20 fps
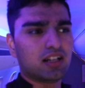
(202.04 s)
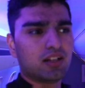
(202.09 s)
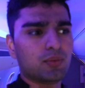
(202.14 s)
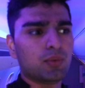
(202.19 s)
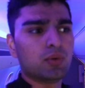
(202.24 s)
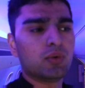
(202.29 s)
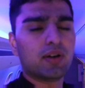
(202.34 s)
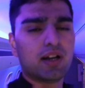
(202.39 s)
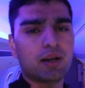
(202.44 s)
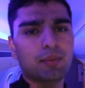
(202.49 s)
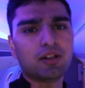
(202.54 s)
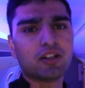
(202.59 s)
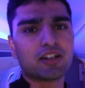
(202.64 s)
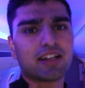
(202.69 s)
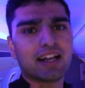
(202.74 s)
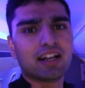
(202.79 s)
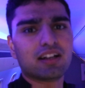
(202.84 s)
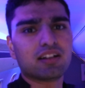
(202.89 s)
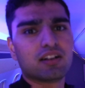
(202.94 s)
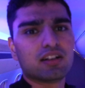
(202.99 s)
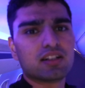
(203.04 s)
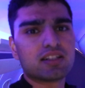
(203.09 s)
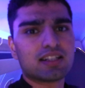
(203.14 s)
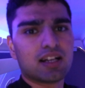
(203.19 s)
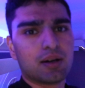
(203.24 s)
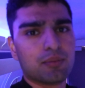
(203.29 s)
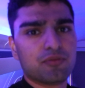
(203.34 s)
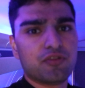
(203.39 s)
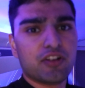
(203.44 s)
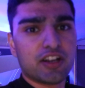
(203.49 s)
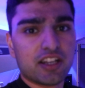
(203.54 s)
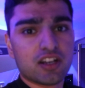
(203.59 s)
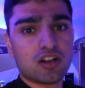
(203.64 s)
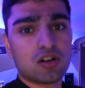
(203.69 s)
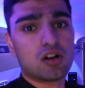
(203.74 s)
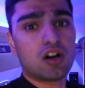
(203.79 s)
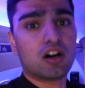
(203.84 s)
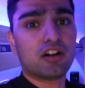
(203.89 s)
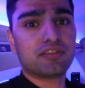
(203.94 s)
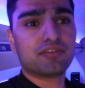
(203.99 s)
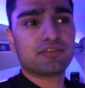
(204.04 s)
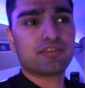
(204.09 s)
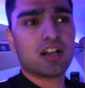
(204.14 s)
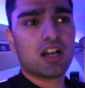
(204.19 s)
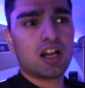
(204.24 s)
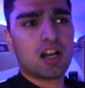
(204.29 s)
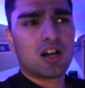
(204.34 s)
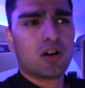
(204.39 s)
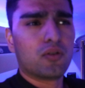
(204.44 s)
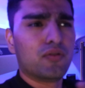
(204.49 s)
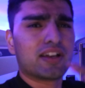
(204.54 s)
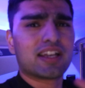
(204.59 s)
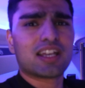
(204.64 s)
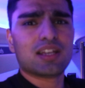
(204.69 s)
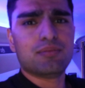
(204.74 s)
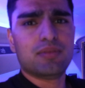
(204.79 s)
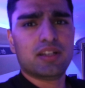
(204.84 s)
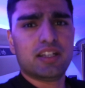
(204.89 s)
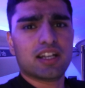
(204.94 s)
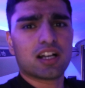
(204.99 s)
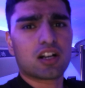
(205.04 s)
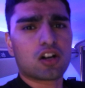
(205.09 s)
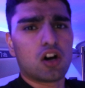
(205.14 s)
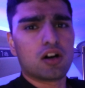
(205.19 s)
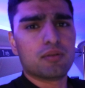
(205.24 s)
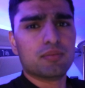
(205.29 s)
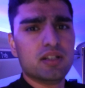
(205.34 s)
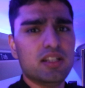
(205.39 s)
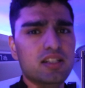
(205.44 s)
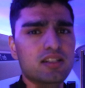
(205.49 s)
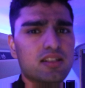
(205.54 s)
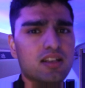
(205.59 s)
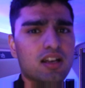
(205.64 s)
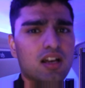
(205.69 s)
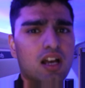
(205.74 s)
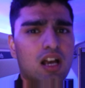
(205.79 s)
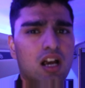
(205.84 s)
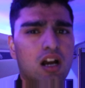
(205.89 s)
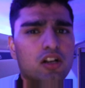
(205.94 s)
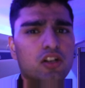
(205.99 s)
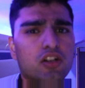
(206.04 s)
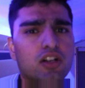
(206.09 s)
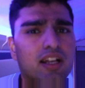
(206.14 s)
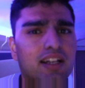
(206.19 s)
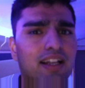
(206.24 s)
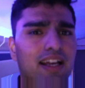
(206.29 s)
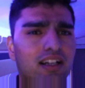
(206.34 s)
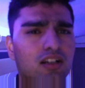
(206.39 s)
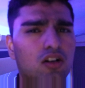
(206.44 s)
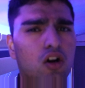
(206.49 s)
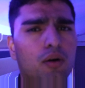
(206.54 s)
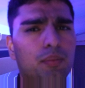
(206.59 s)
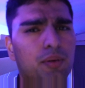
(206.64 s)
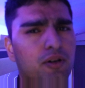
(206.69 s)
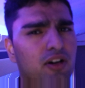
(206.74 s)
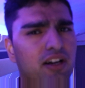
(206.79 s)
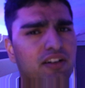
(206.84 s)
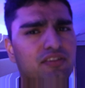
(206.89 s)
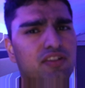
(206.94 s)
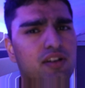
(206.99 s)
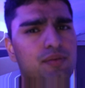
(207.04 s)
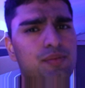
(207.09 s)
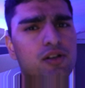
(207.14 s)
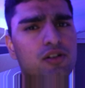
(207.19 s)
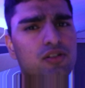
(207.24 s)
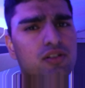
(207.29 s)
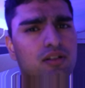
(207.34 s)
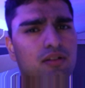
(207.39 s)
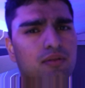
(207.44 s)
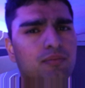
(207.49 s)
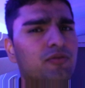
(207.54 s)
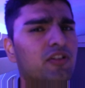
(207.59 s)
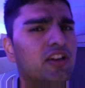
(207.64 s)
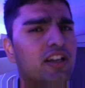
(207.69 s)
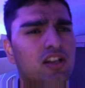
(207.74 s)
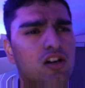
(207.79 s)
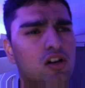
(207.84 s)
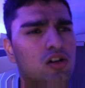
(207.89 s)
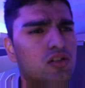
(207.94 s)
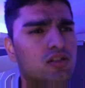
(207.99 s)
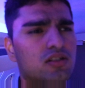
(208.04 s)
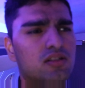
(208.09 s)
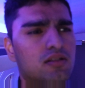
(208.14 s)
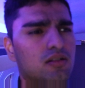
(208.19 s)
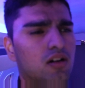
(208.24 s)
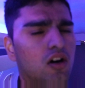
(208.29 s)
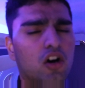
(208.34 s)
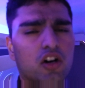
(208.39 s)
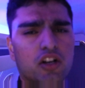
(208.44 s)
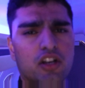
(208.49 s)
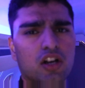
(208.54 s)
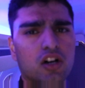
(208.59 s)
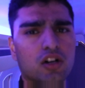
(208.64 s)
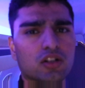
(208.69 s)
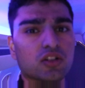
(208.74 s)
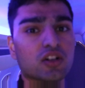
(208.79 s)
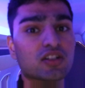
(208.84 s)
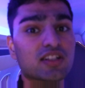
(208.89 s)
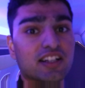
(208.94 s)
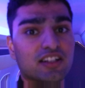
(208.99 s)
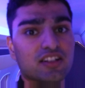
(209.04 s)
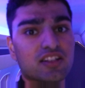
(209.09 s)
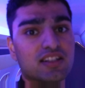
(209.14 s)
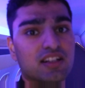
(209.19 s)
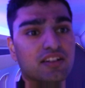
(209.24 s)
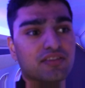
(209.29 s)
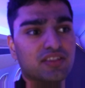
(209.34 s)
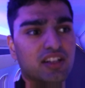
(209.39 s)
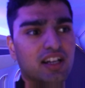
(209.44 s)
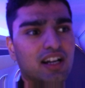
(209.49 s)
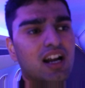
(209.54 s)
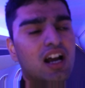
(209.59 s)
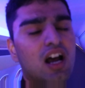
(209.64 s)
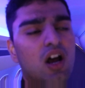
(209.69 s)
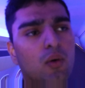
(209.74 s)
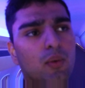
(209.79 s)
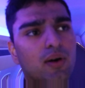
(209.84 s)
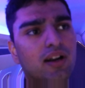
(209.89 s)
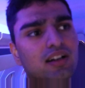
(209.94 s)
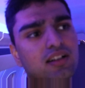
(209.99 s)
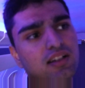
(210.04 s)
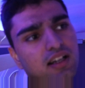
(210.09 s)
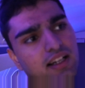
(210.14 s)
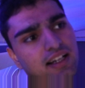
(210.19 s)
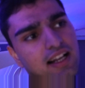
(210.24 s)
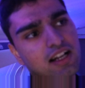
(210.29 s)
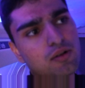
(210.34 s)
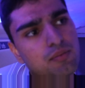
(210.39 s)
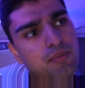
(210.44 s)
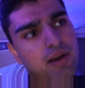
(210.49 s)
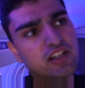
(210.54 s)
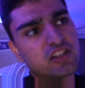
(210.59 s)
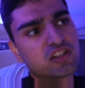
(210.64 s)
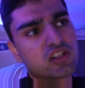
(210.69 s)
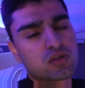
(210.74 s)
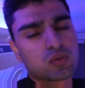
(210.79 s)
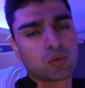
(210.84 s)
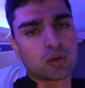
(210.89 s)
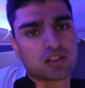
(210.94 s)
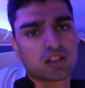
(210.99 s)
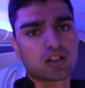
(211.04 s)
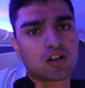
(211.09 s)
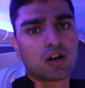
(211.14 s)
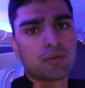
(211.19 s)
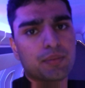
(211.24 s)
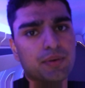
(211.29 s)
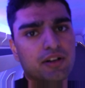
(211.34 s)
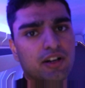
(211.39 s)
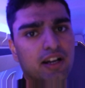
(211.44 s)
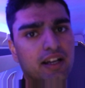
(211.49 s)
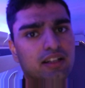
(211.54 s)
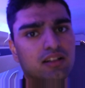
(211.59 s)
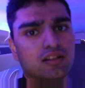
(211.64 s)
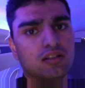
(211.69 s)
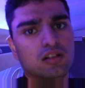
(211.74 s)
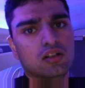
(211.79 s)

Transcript: we were able to get some video of Wikimedia Commons. You can get copyright free music, videos, audio, those kind of stuff there. Well, it kind of mentions what the copyright